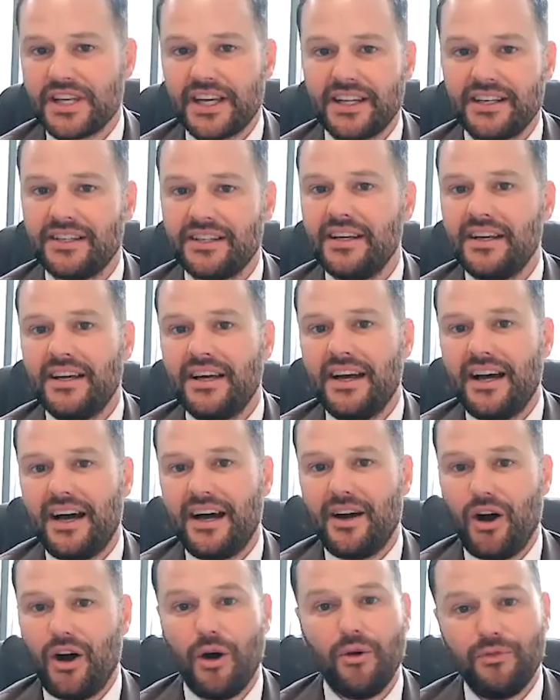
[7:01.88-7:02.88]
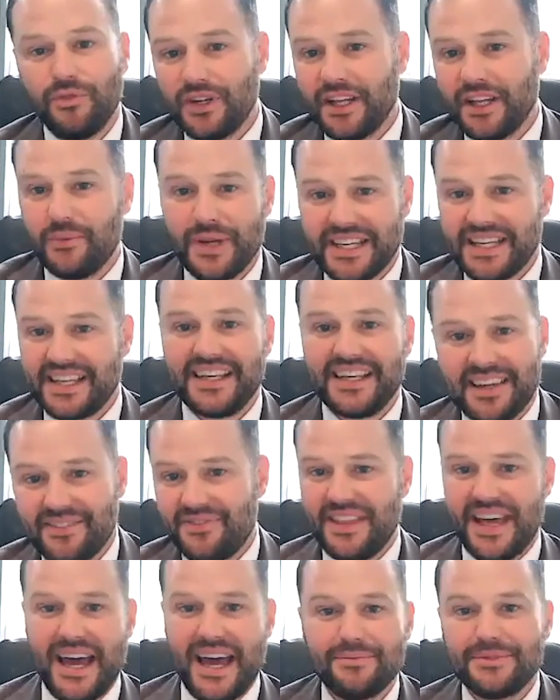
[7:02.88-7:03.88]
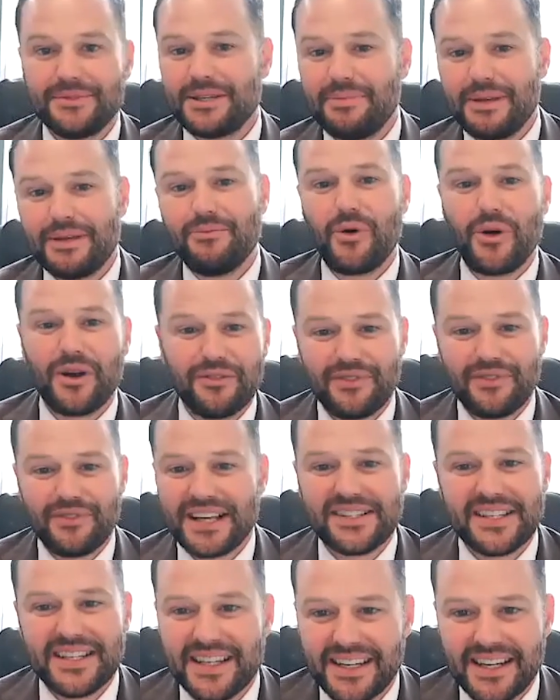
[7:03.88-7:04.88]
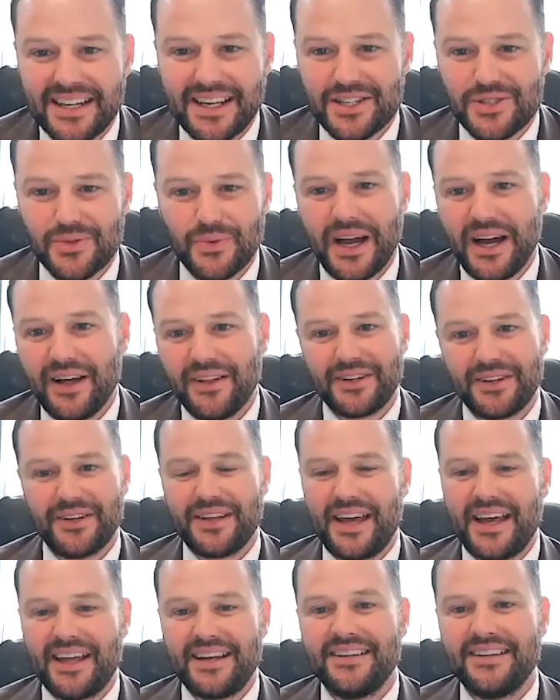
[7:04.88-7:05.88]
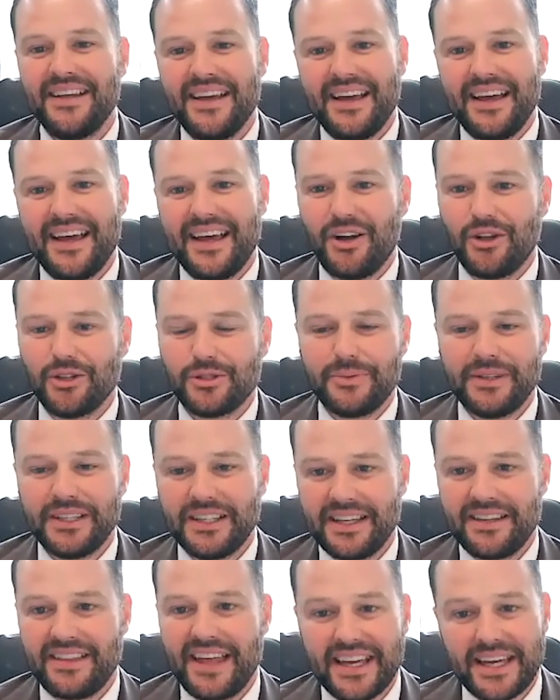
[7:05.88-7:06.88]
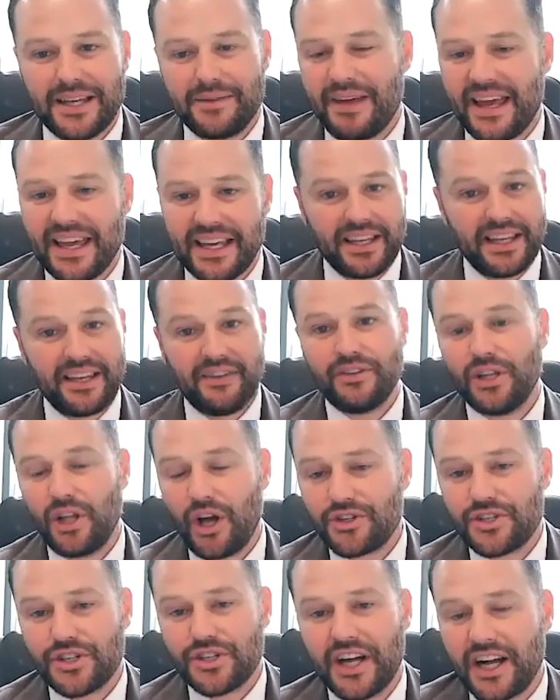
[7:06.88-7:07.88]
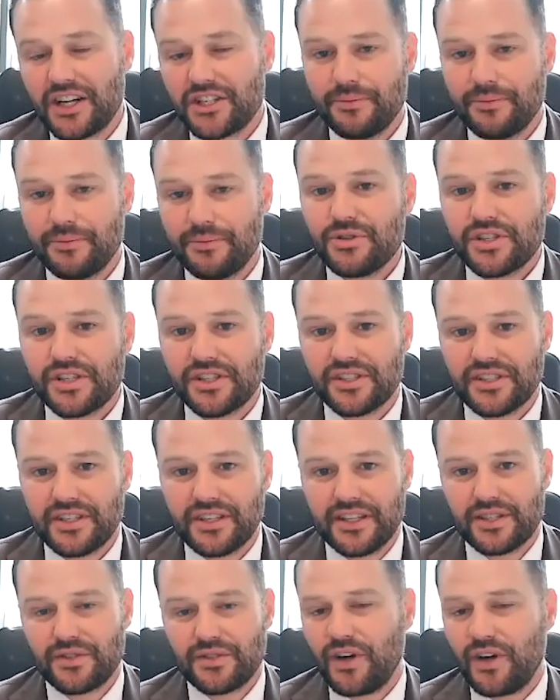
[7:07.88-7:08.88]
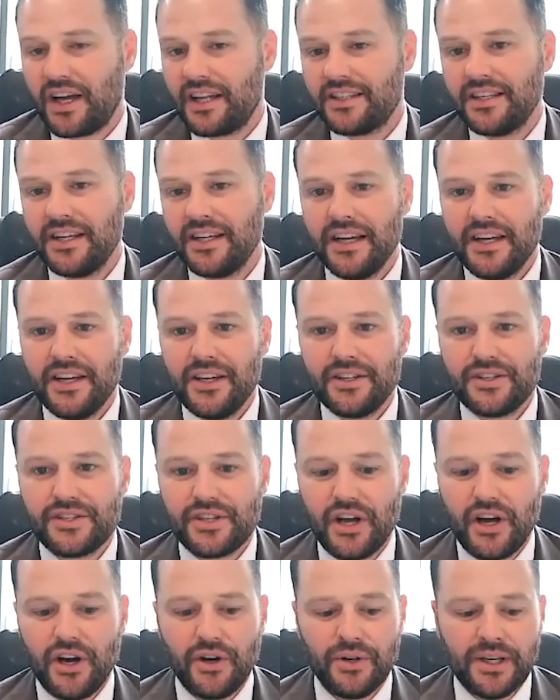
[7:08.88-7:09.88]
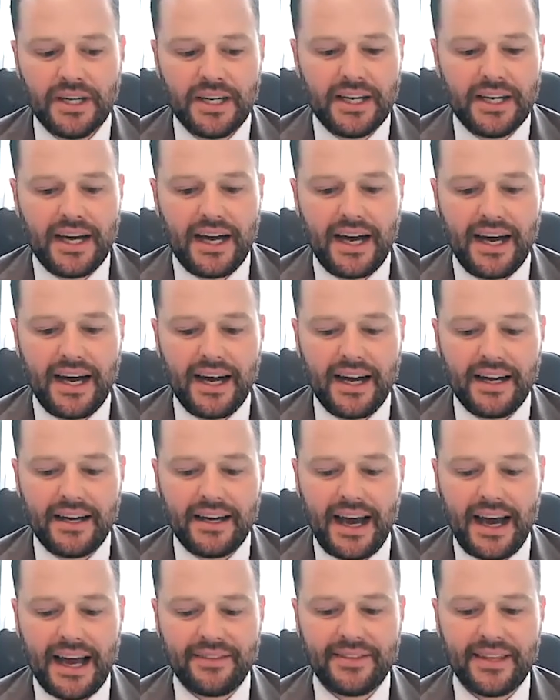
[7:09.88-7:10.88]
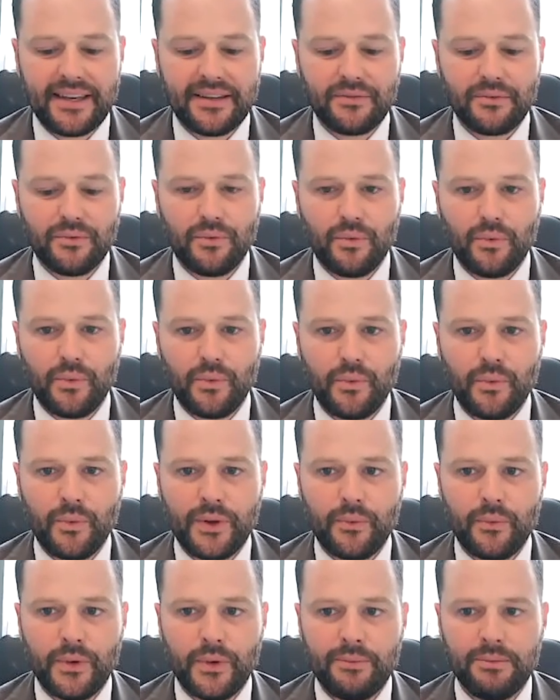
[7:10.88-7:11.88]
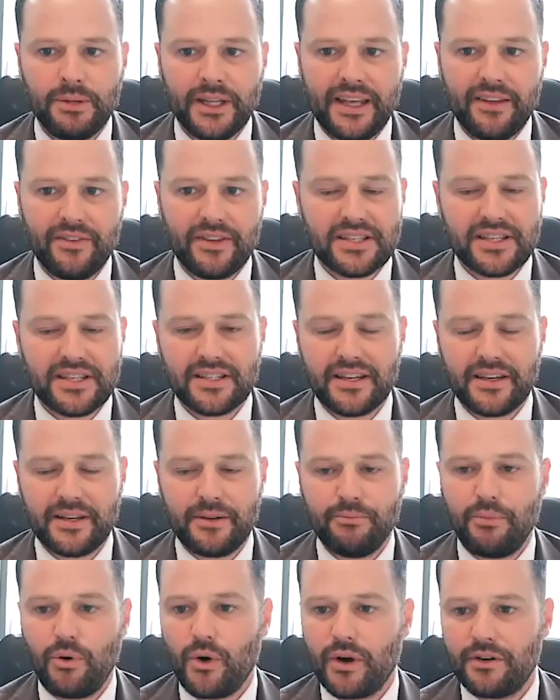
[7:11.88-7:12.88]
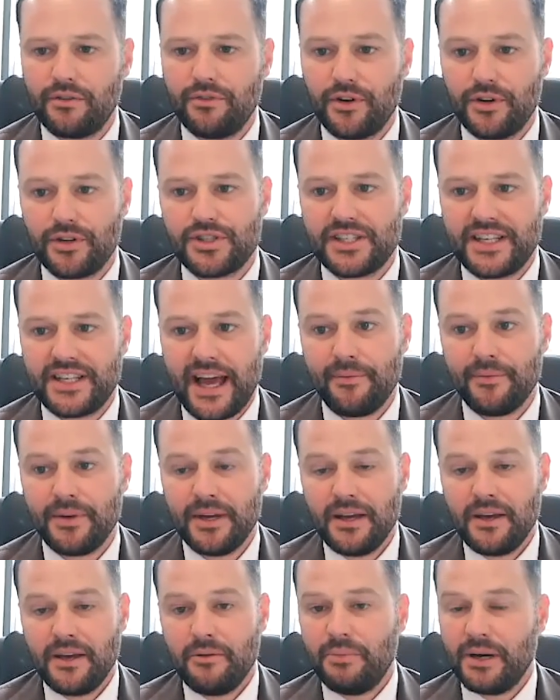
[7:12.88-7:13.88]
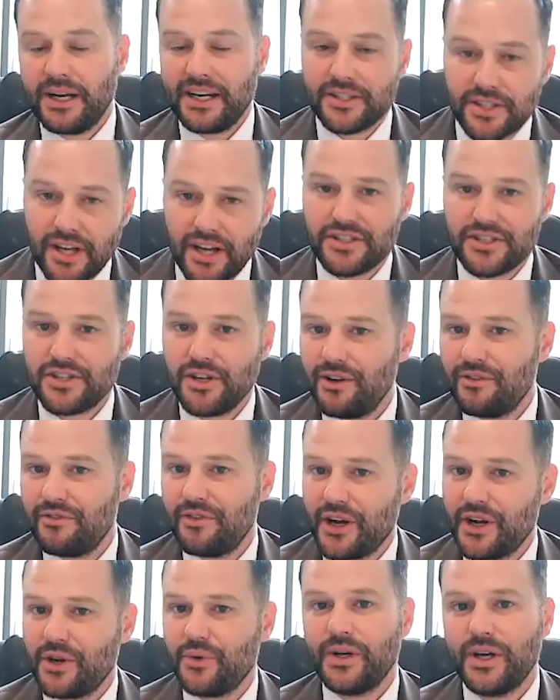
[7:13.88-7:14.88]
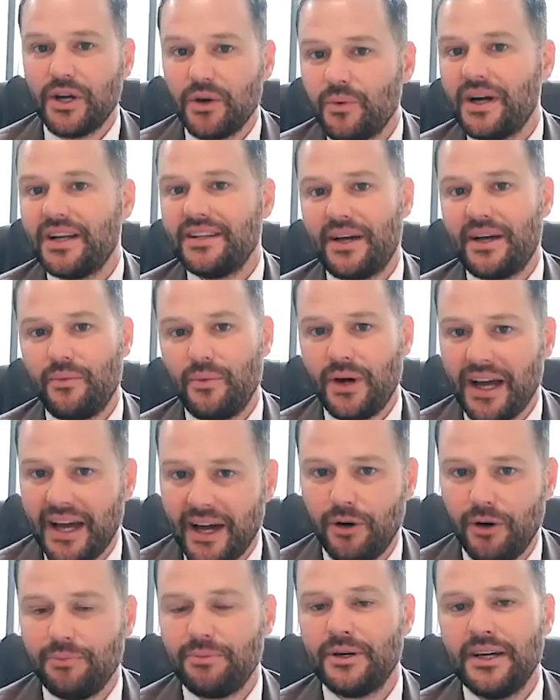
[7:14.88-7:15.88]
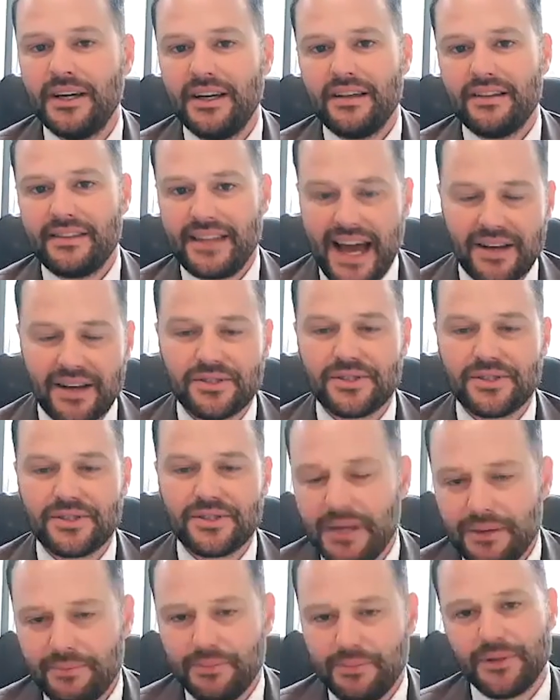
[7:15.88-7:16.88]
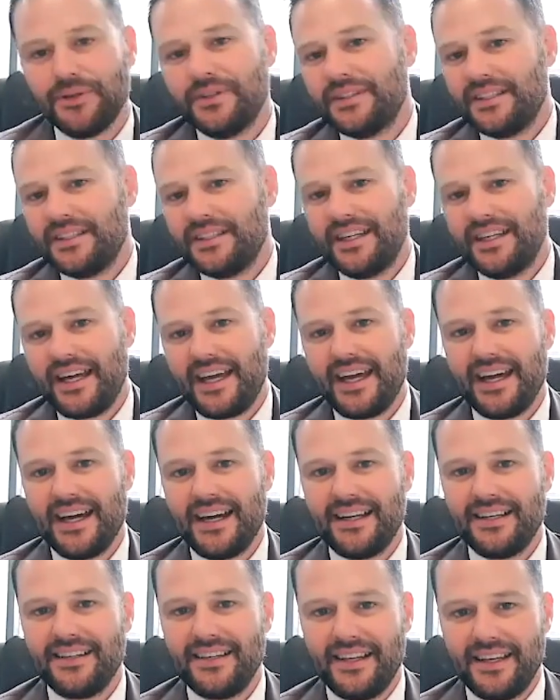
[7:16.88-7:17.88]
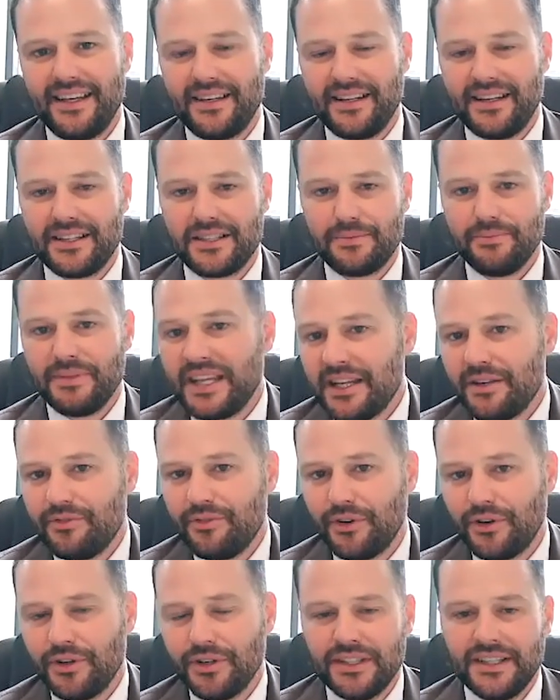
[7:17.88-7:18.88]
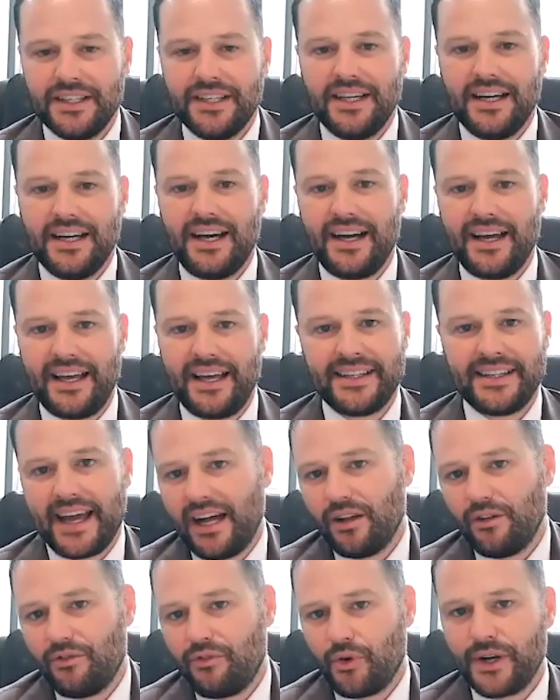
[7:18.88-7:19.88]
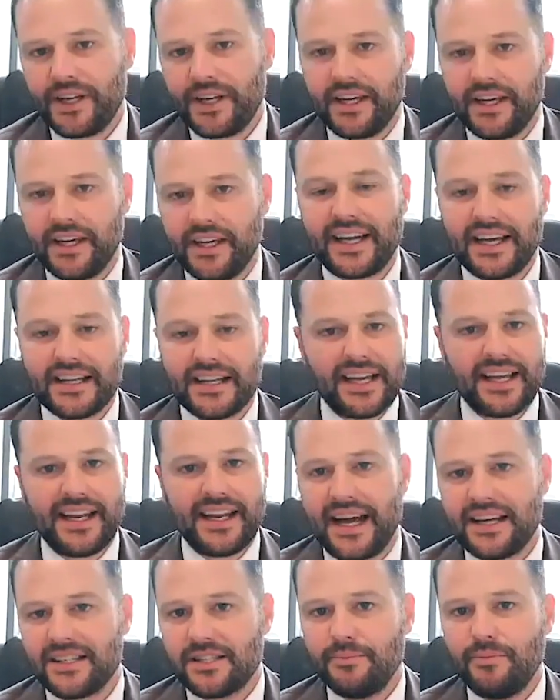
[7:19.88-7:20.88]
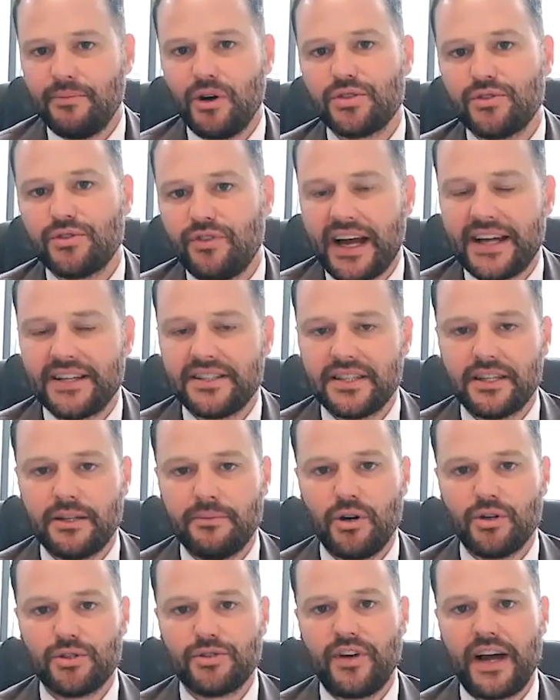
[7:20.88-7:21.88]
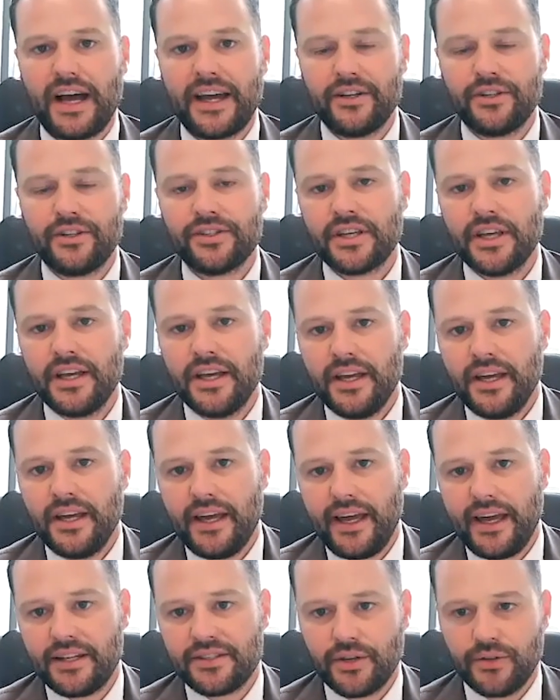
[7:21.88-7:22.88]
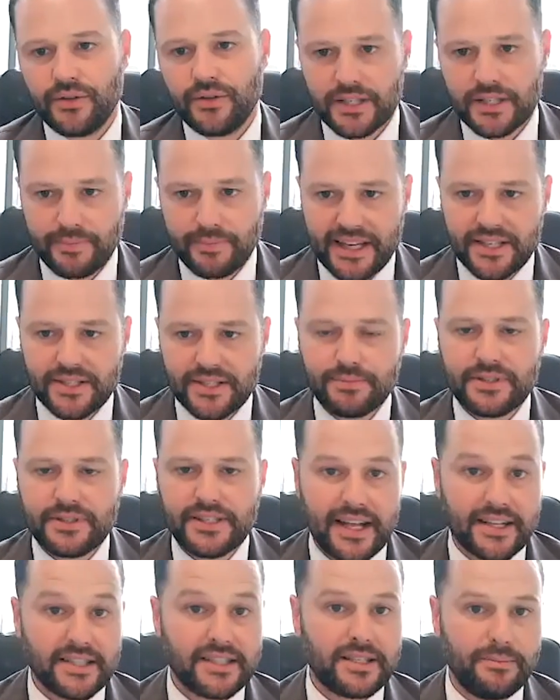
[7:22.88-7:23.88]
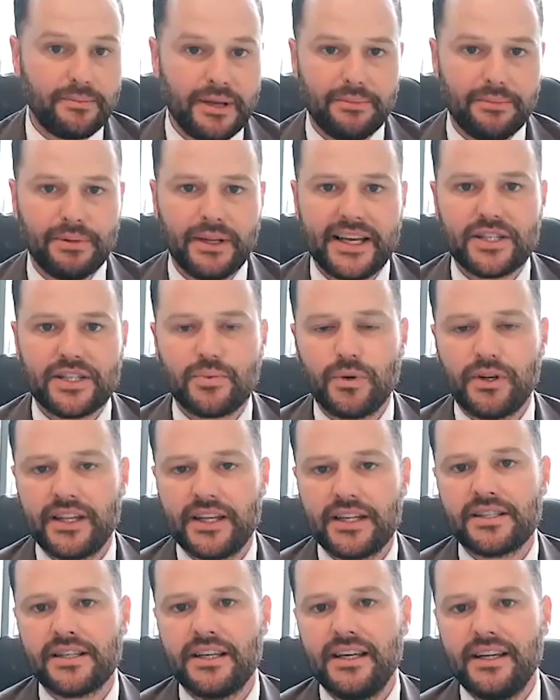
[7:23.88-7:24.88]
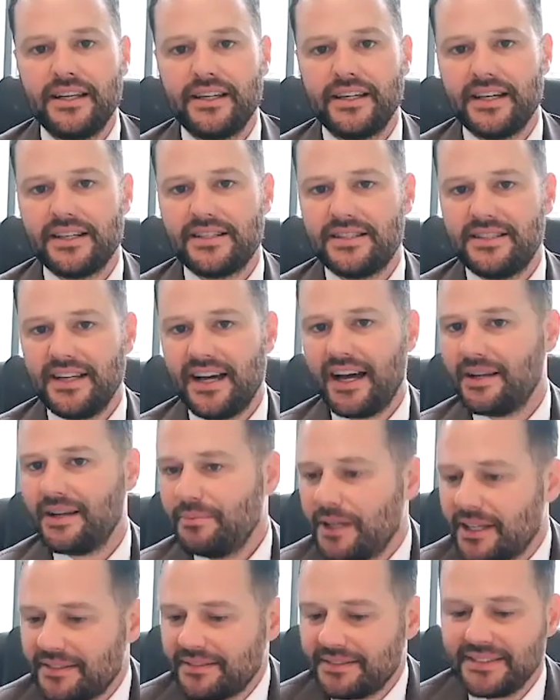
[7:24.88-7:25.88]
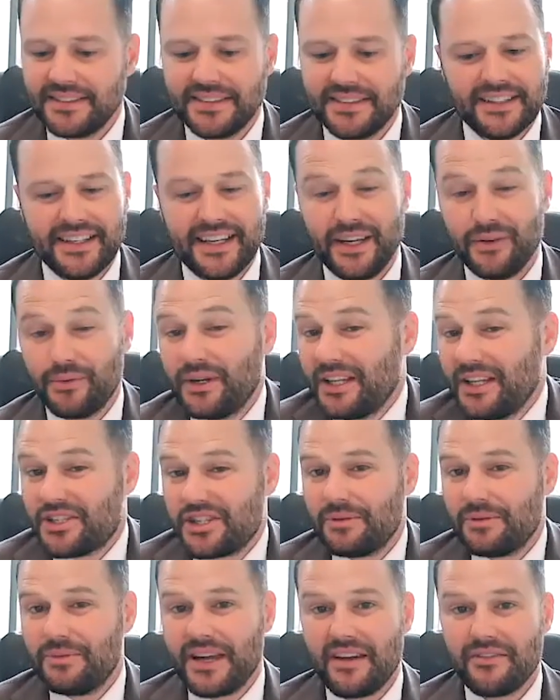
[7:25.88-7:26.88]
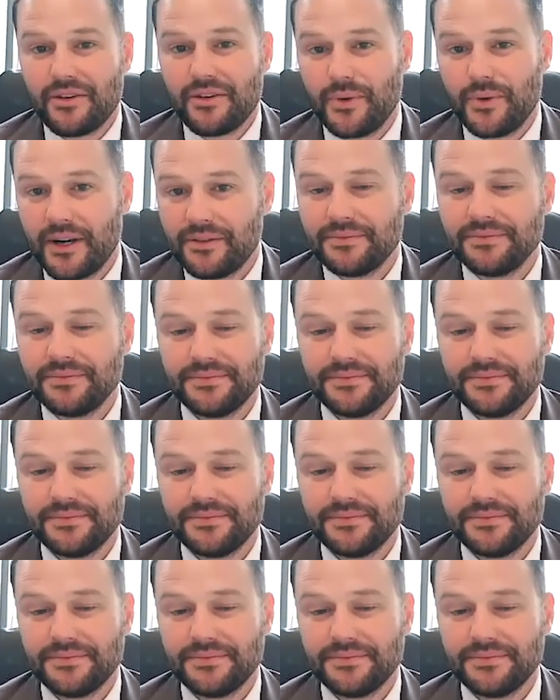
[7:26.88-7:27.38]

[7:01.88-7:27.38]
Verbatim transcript: and uh, hopefully we can get them to be more invested in it as well and and, and ultimately they can make even larger contributions to this fund so uh, i think we, we believe this is an important first step but it's also a very real one that will help thousands of people and it, it's meaningful uh, and california like i said has the most fights and the most fighters and so this makes sense to be a place where this gets done but it really should be everywhere